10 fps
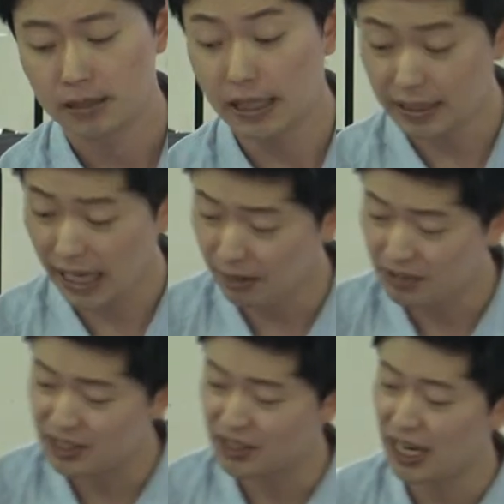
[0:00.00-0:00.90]
Then
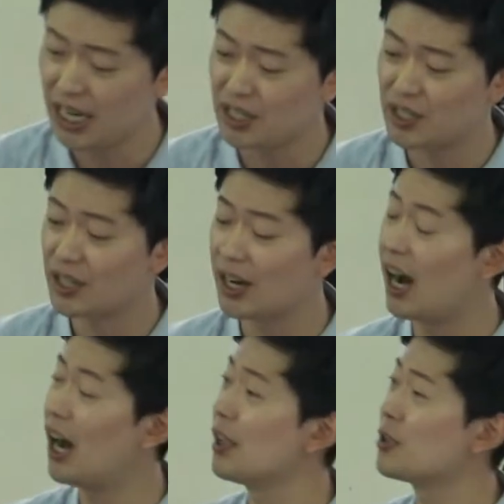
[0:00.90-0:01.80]
David says,
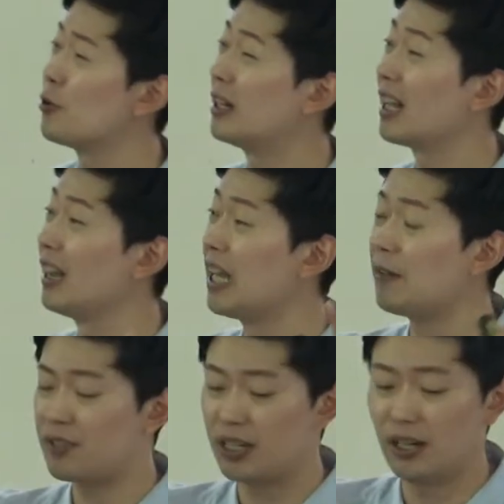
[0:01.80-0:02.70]
God, you are the
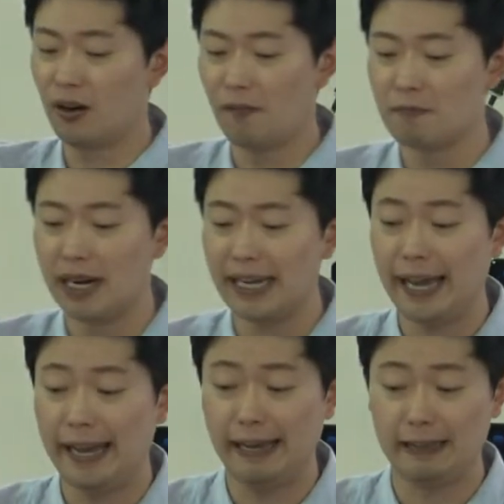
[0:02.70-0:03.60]
lifter of my
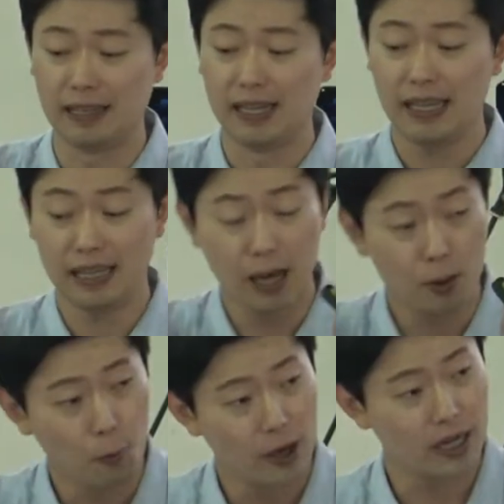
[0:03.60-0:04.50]
head. In
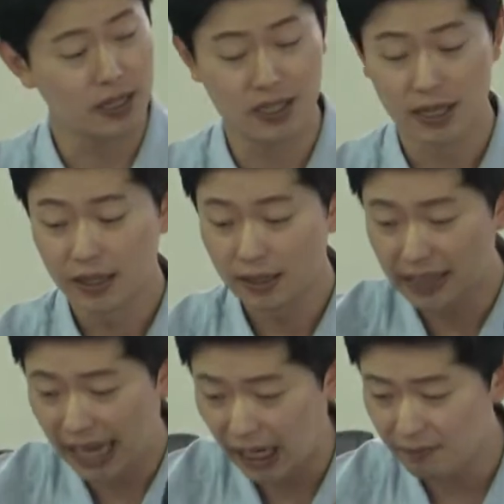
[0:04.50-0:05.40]
other words,
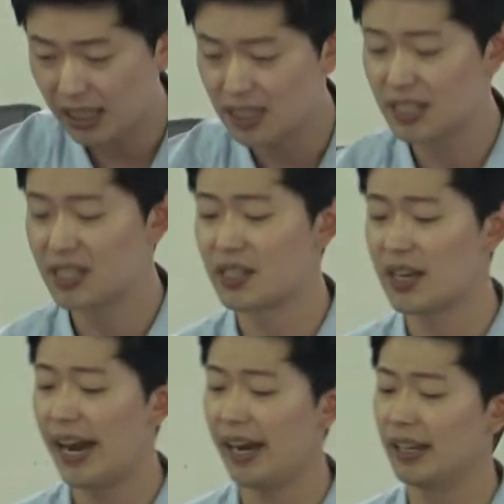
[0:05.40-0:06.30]
David is just
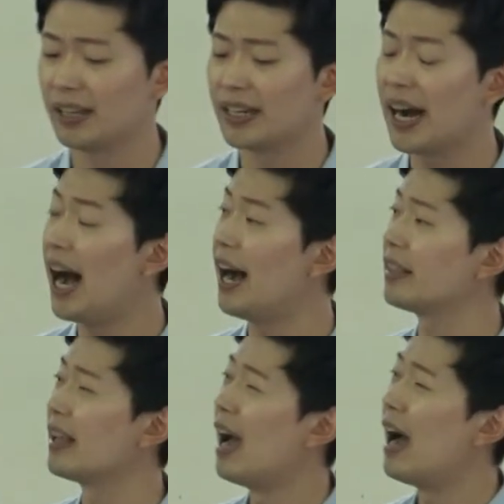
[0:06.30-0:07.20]
saying,
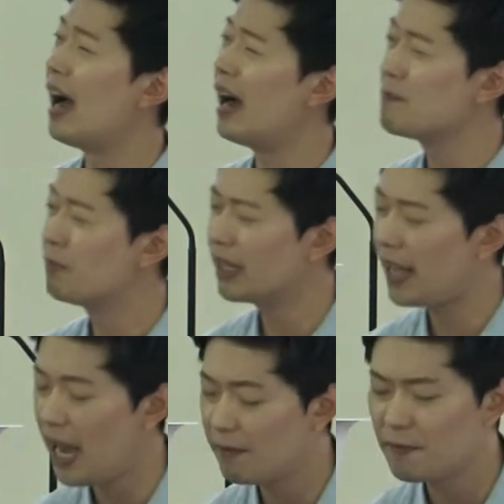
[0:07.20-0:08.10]
God, I might
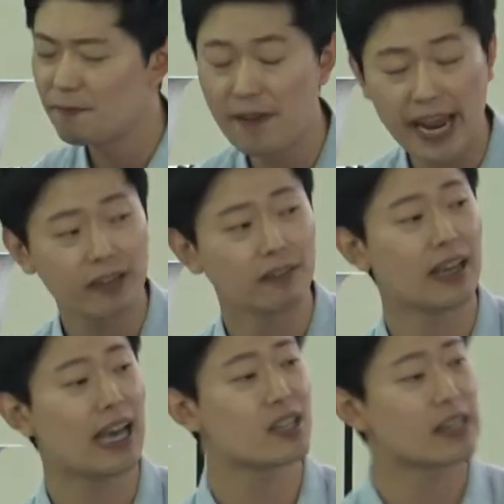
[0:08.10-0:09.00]
have
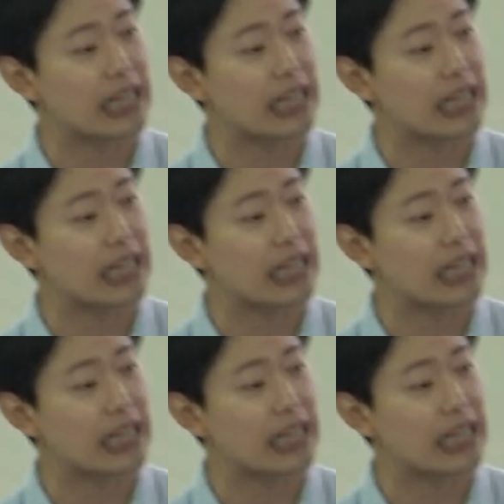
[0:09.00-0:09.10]
failed as a